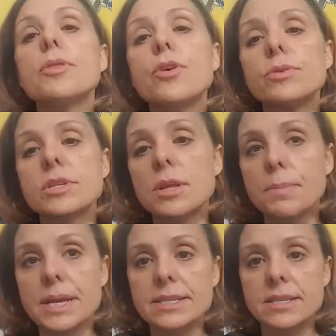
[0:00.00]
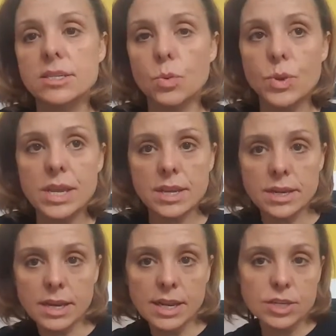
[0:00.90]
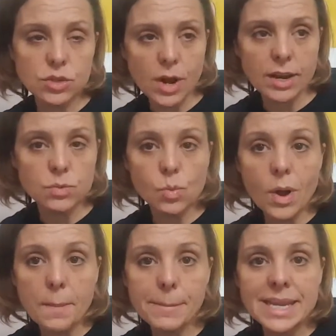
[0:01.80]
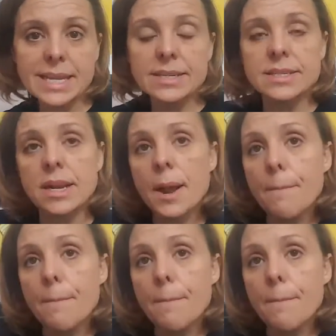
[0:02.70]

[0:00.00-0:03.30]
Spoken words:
but those are the places that we can extract one piece,